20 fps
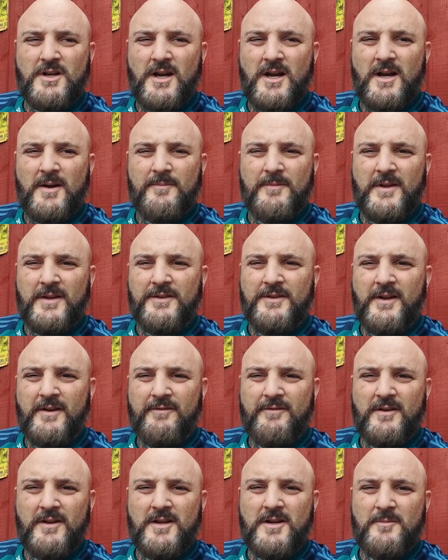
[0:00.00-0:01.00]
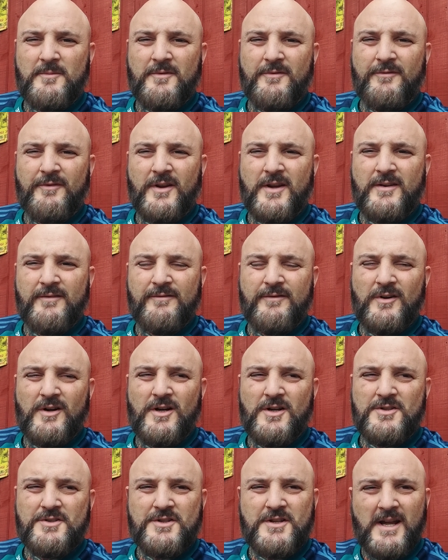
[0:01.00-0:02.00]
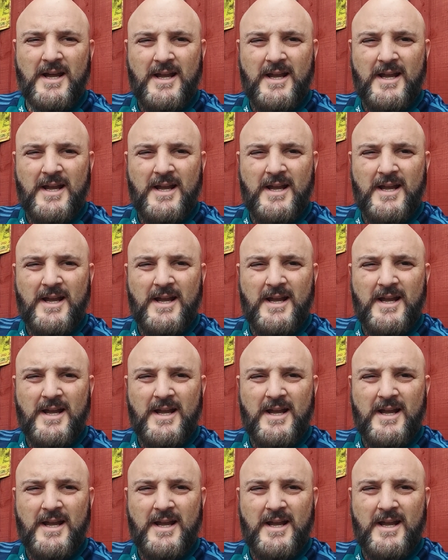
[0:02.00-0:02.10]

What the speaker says: They're definitely coming thick and fast.